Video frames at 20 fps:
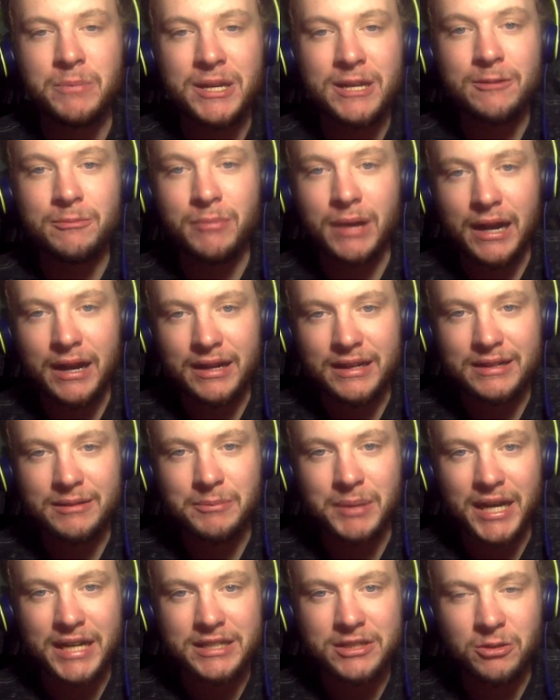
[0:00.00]
beaten by
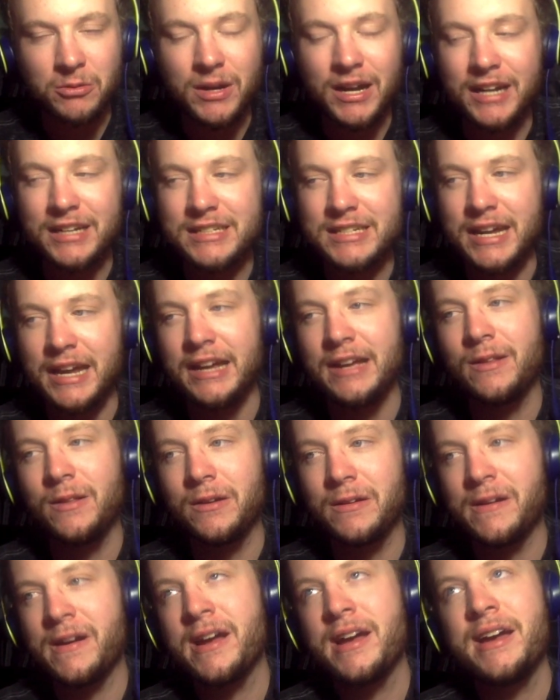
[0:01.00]
by Tyrod
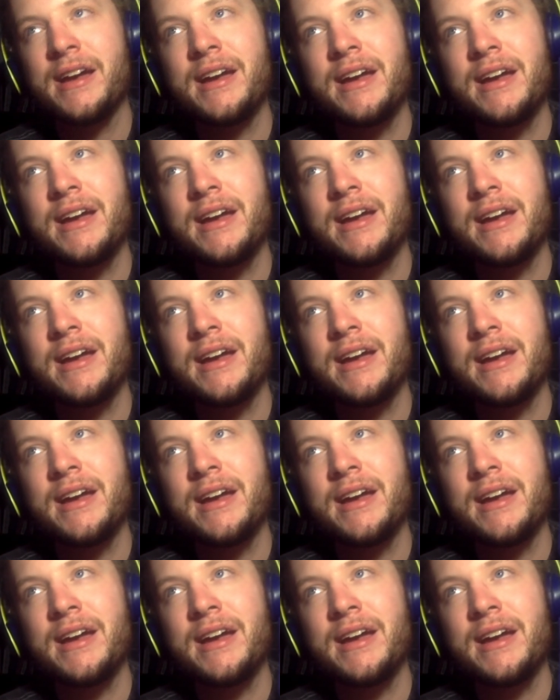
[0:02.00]
Taylor